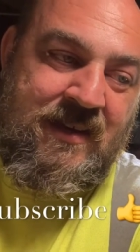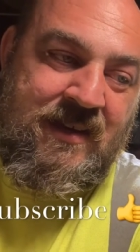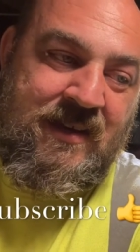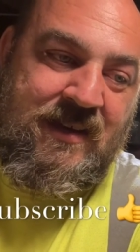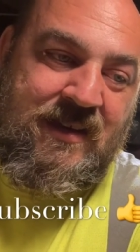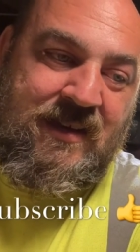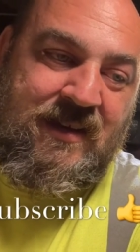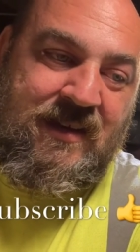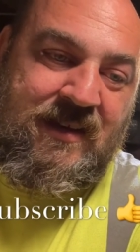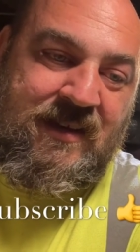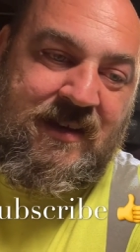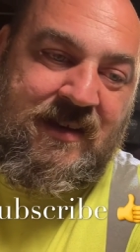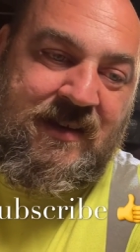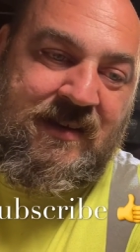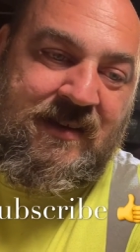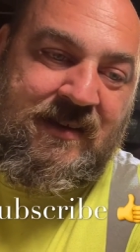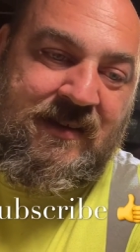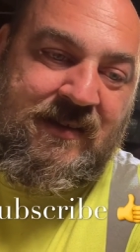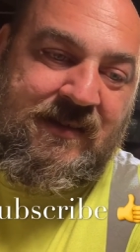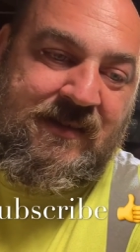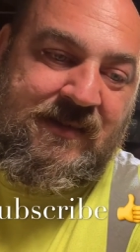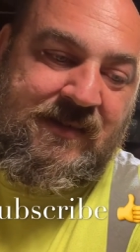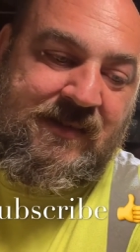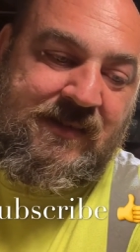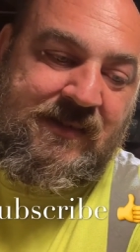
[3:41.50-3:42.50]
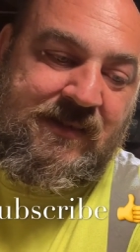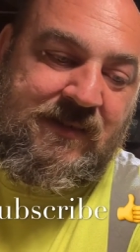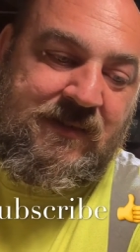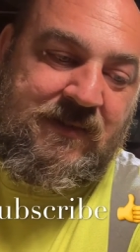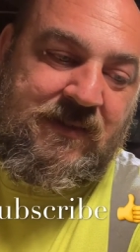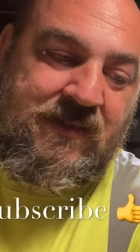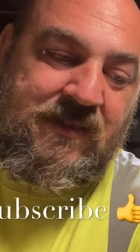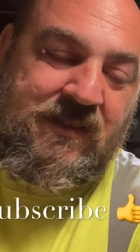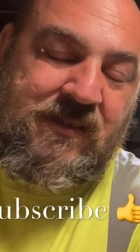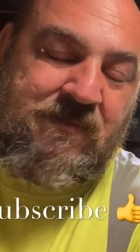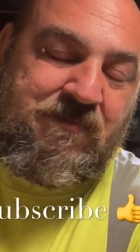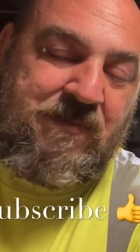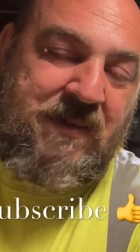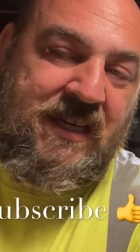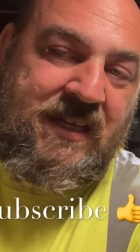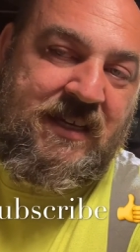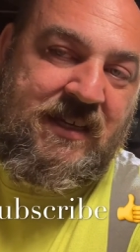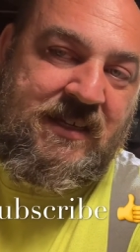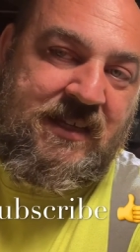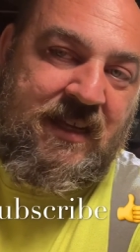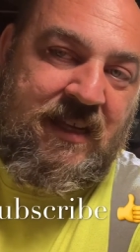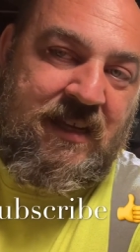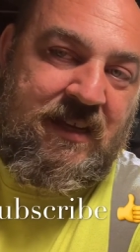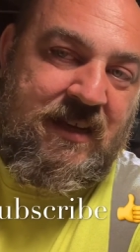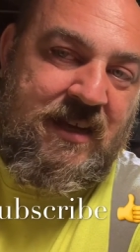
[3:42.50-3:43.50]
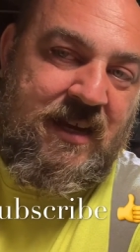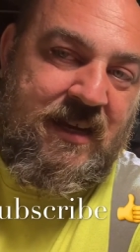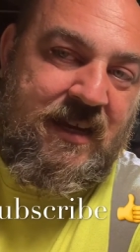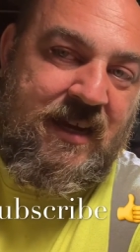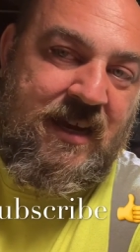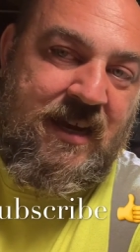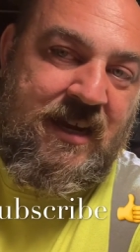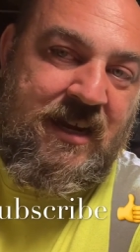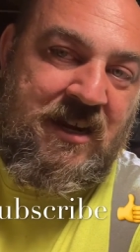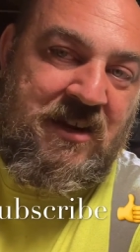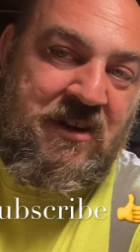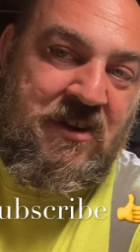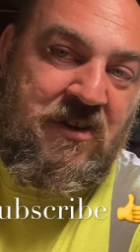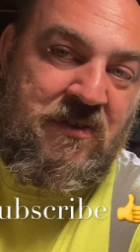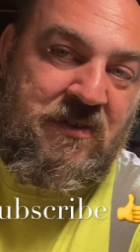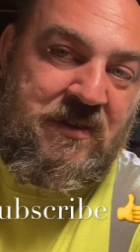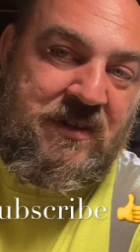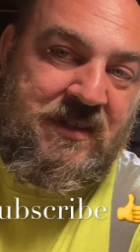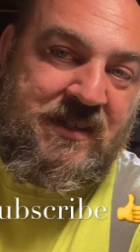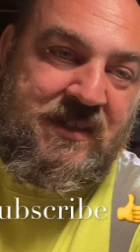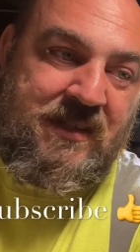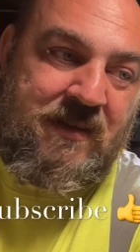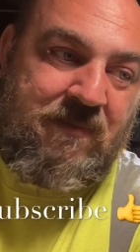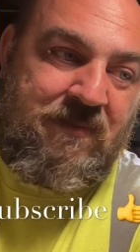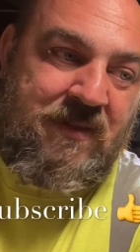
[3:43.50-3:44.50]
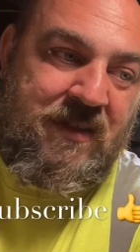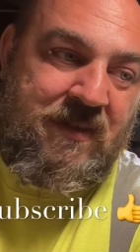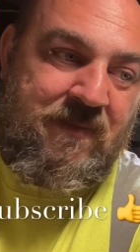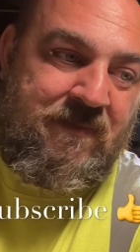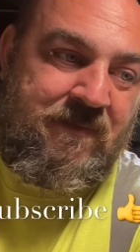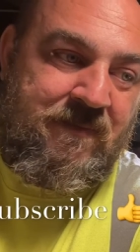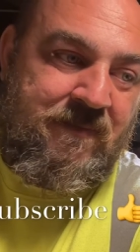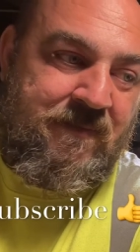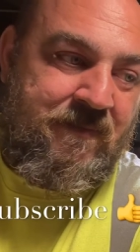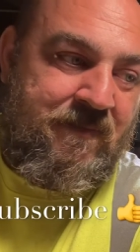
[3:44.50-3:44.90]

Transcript: Uh, because I, I kind of noticed something.